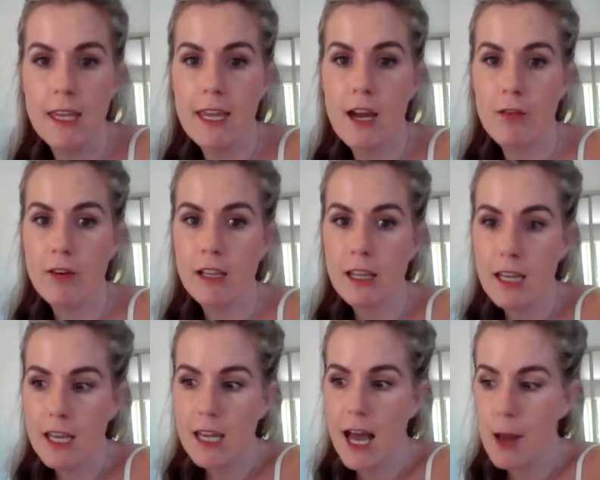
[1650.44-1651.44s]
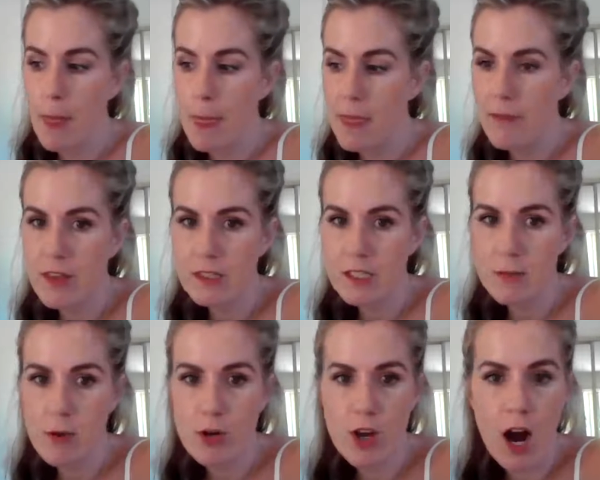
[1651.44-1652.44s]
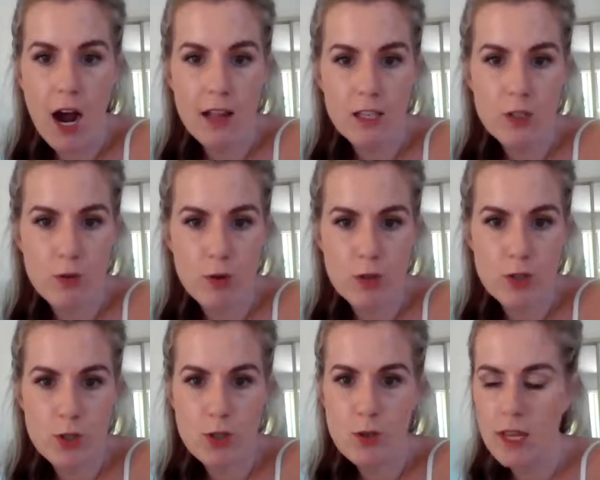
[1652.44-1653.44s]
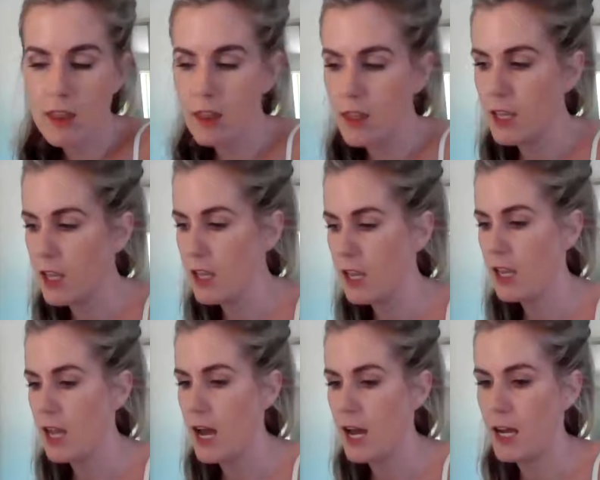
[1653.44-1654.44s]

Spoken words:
yeah, really, if there's a smell you're highly drawn to in the